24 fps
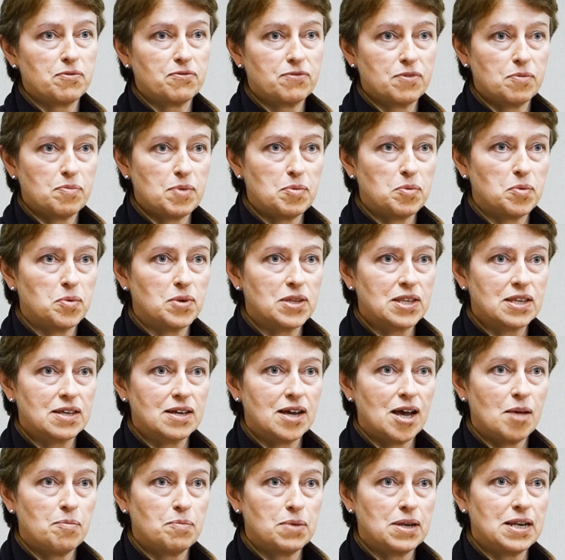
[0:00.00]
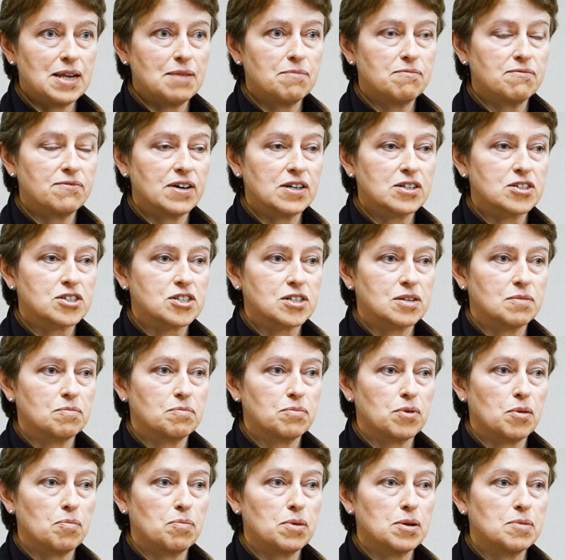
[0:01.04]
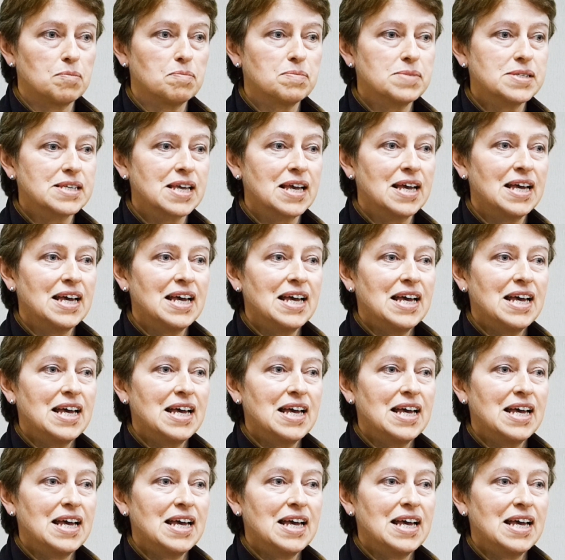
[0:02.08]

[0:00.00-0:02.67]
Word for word: for people with upper limb function problems.